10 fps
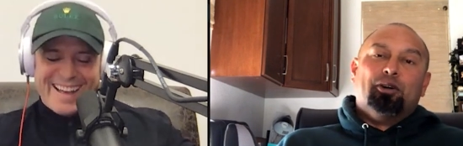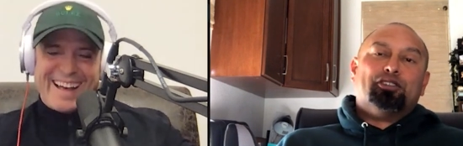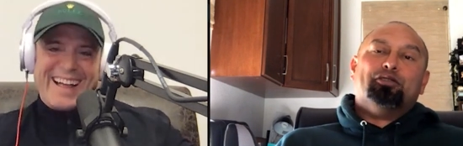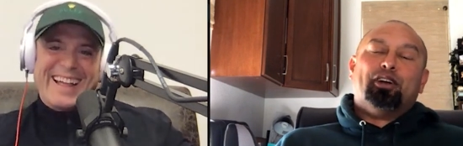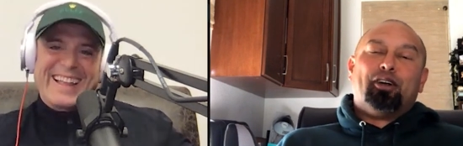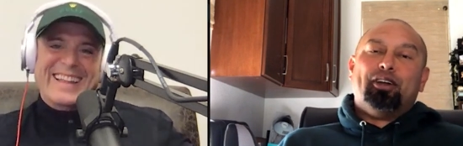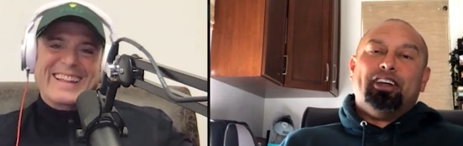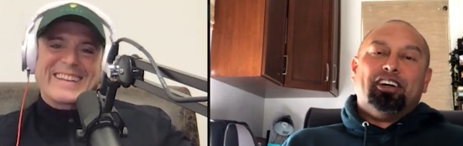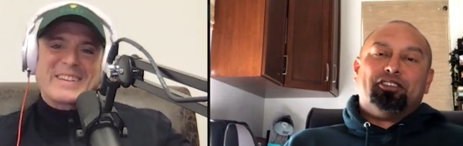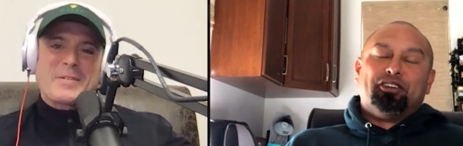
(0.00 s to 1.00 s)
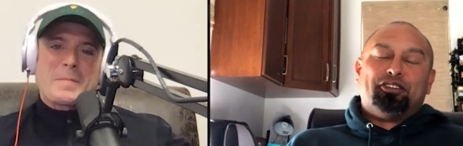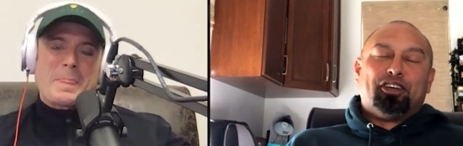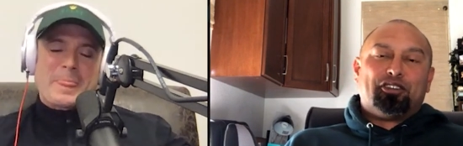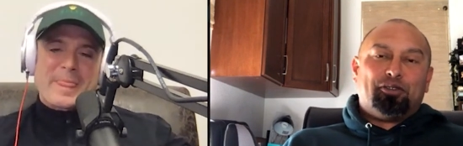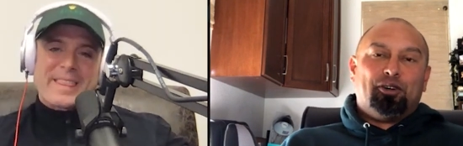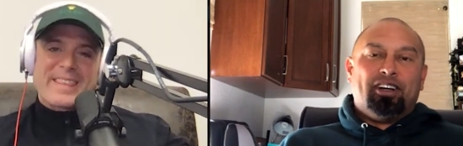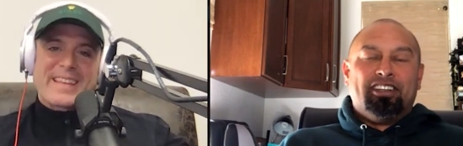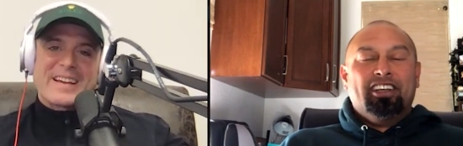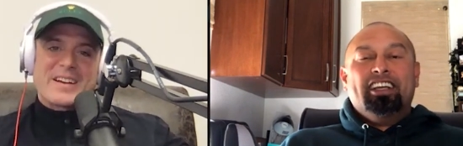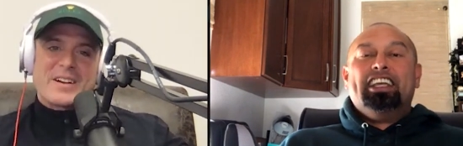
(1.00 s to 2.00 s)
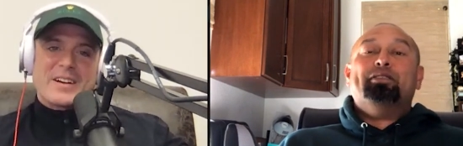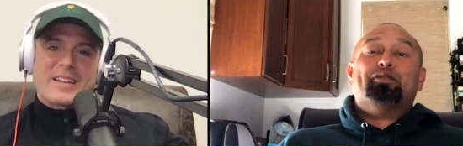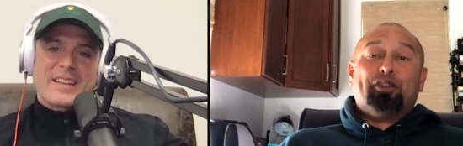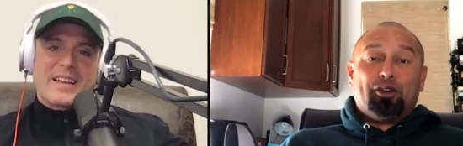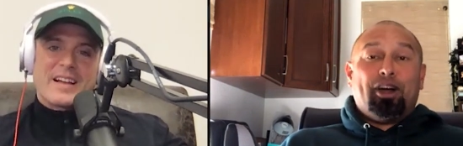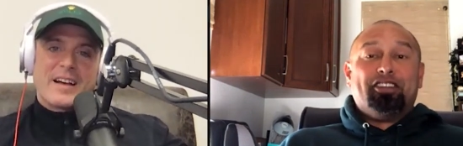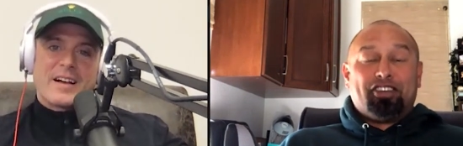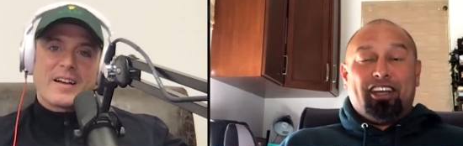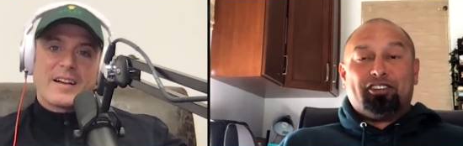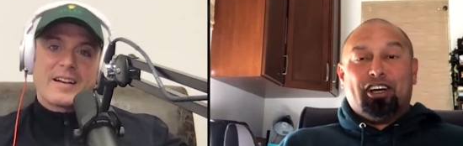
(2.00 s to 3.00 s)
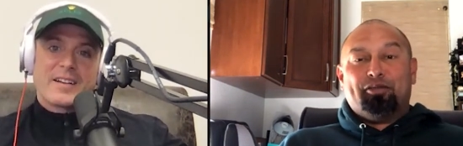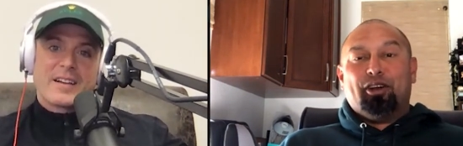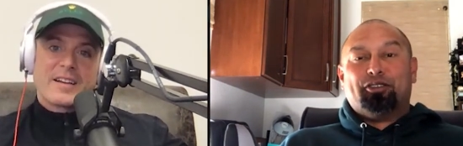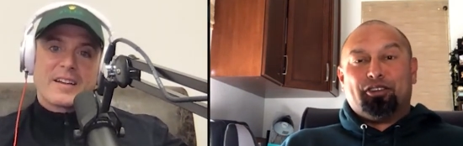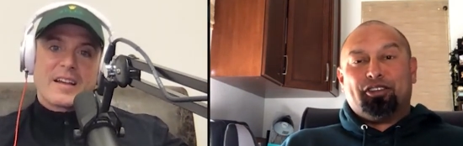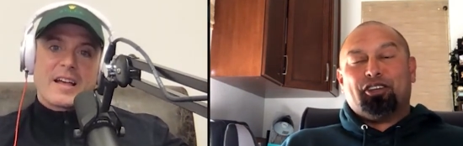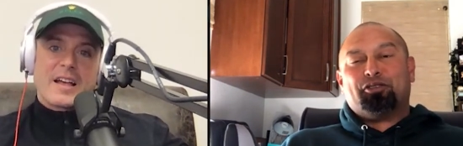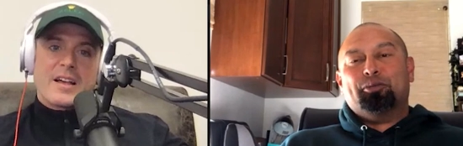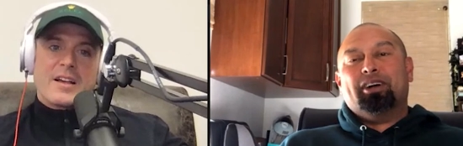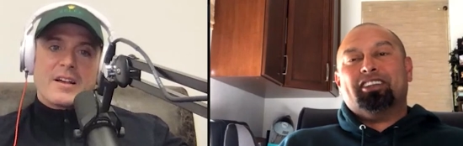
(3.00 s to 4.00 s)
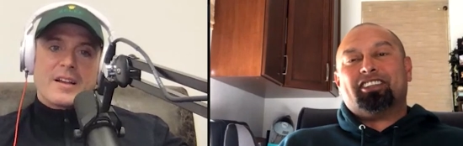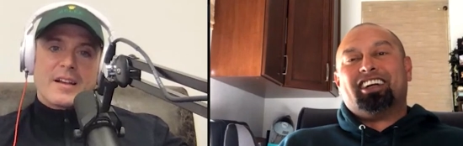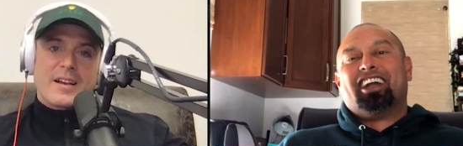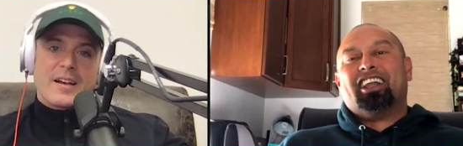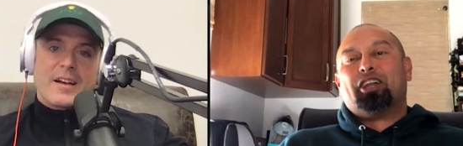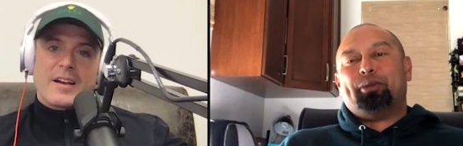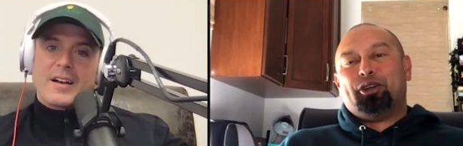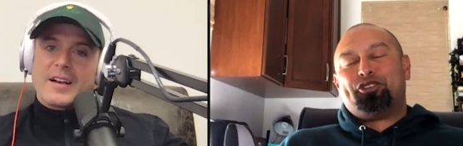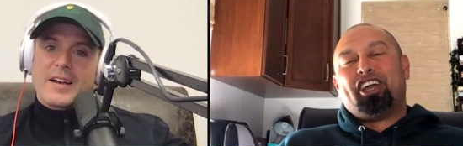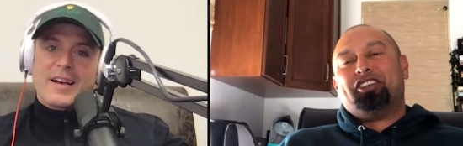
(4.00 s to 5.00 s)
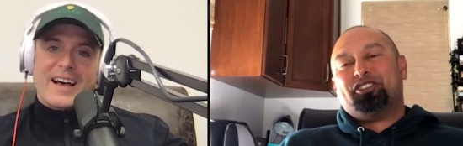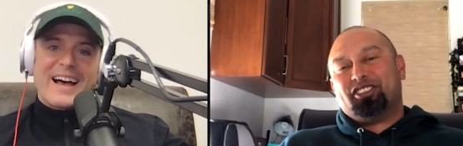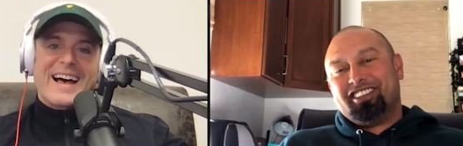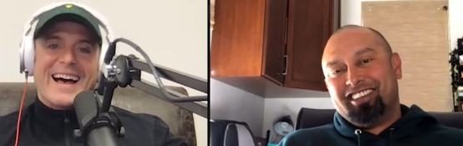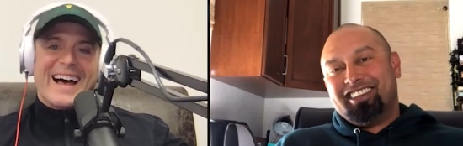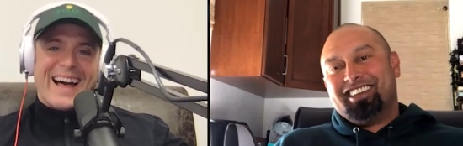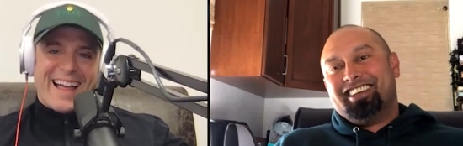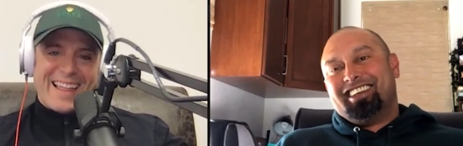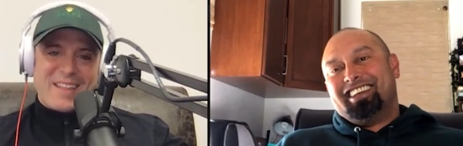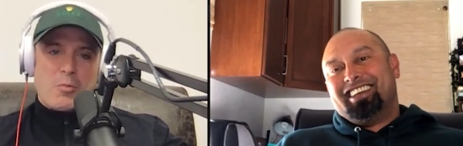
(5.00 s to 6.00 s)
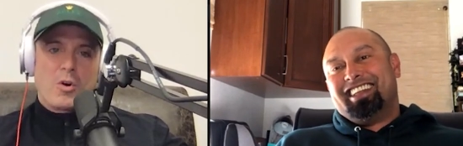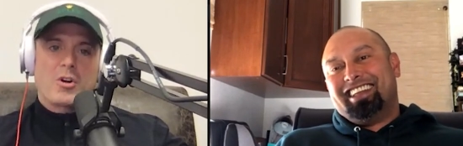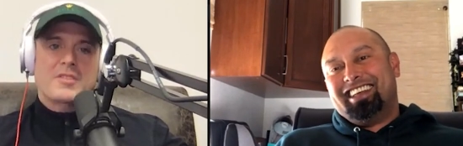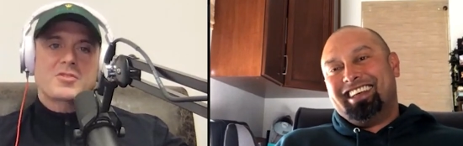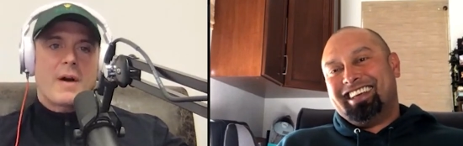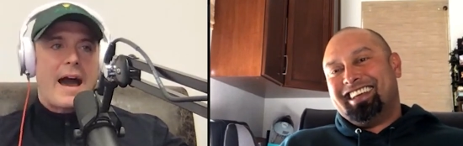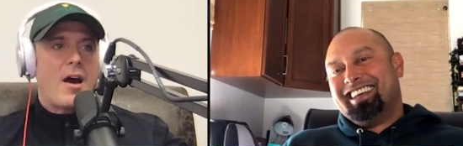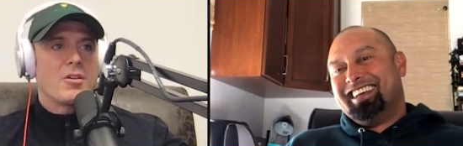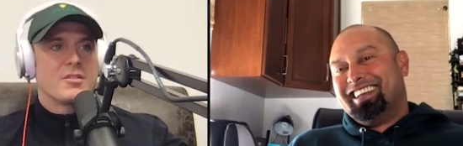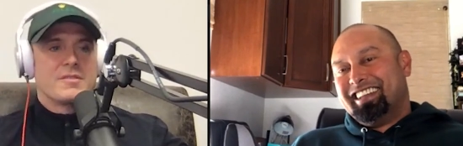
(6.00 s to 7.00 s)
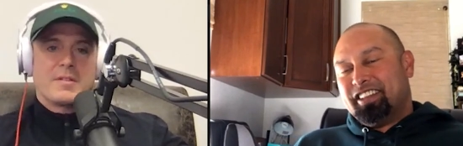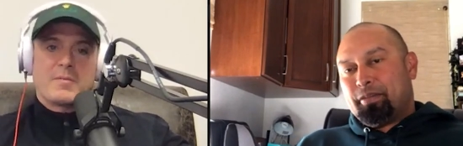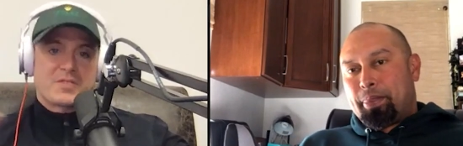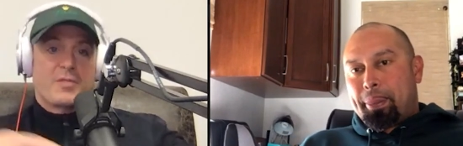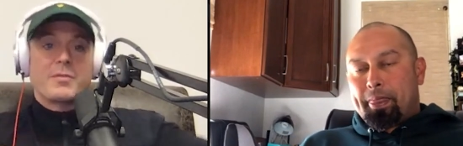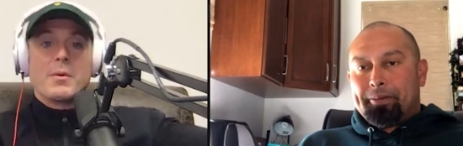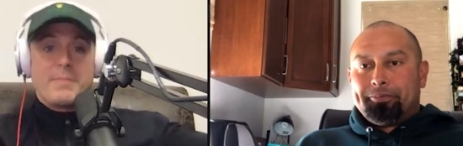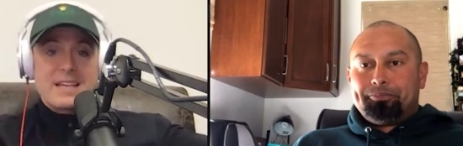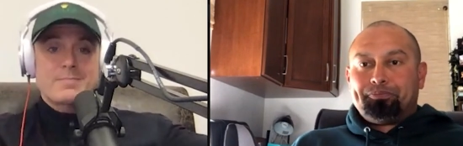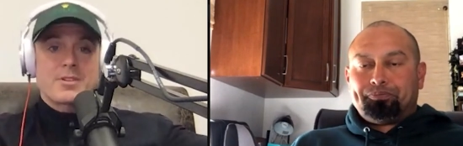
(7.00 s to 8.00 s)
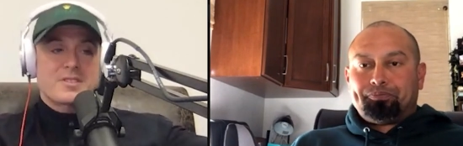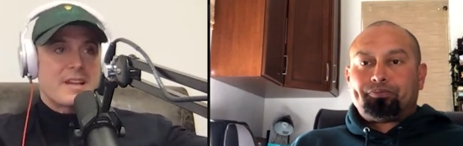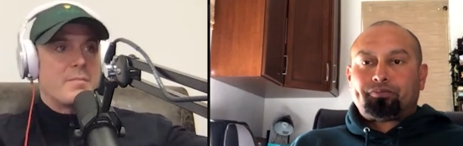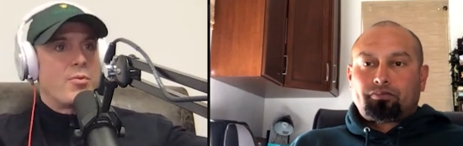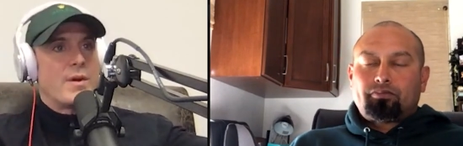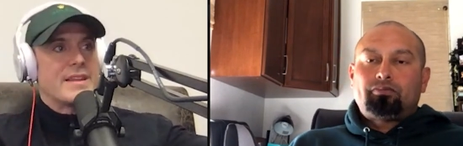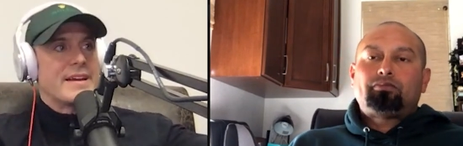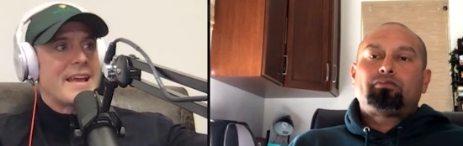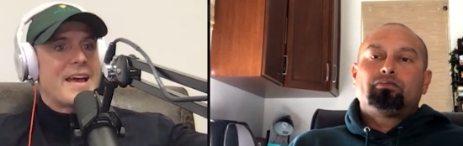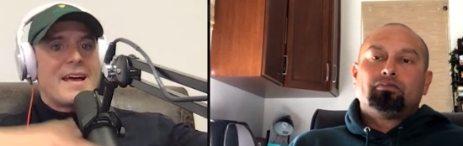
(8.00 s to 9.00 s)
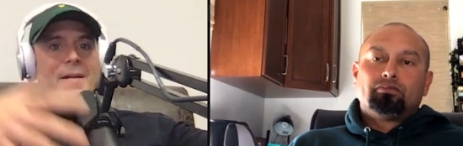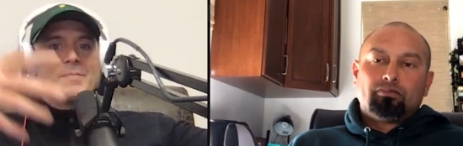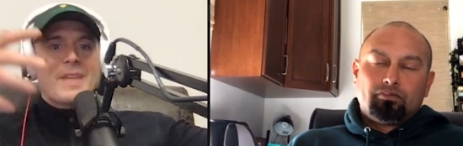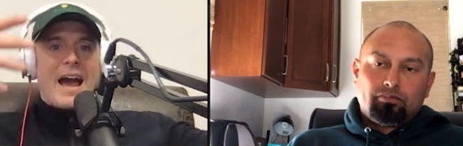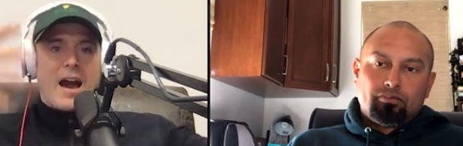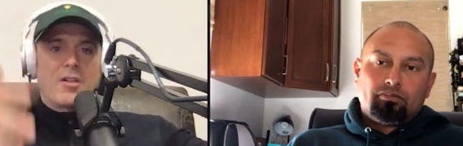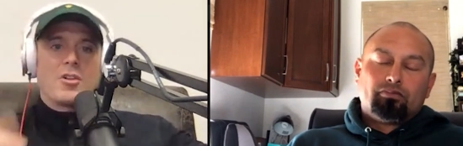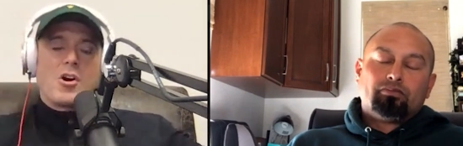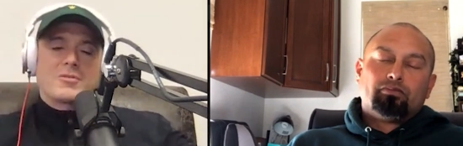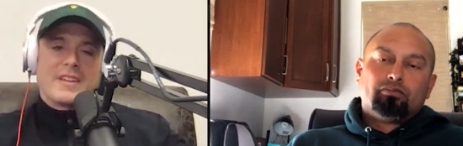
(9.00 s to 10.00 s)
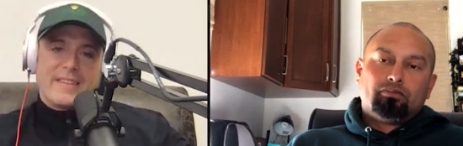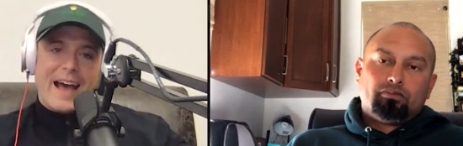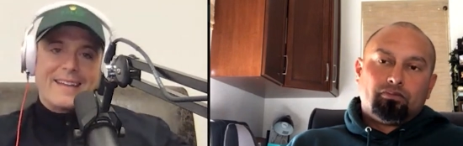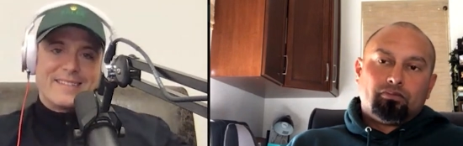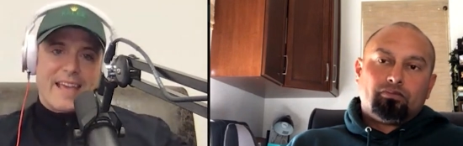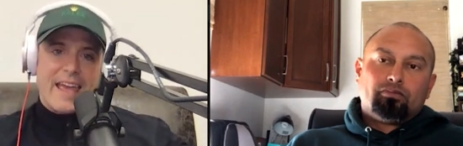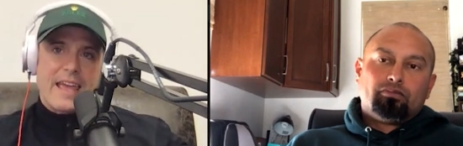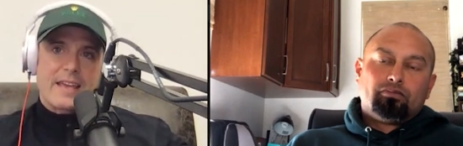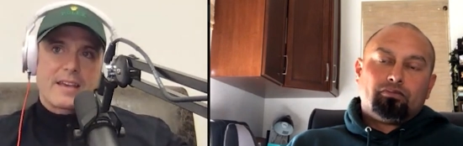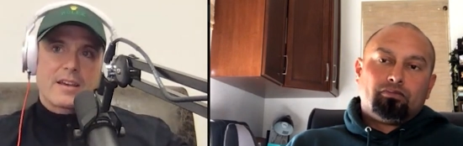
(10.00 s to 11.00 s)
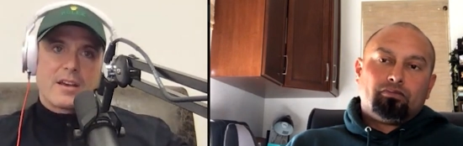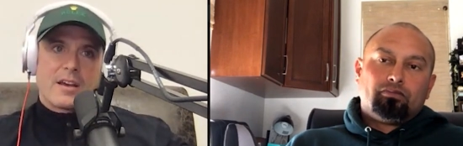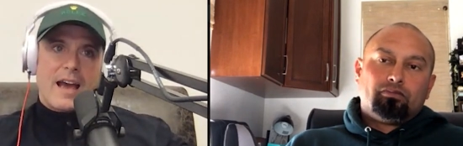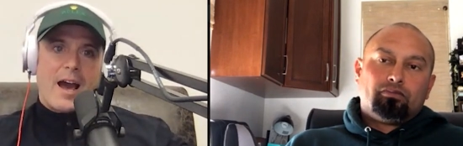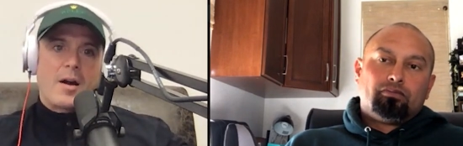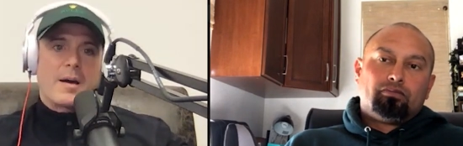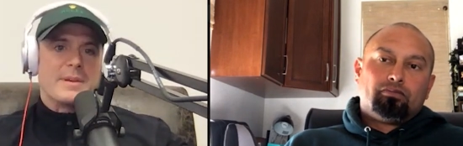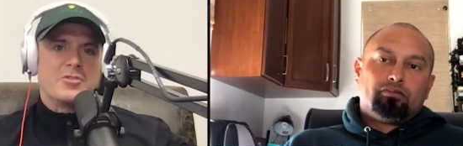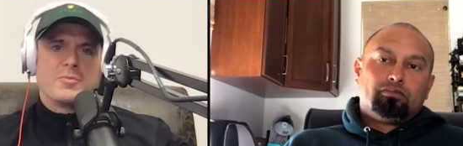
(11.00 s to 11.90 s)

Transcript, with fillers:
Speaker 1: wasn't very uh, successful. And even from the right side, it's not very successful, but it's got a lot of better chance.
Speaker 2: Well, so how, so from a baseball standpoint, like how long did that take? How, I mean, you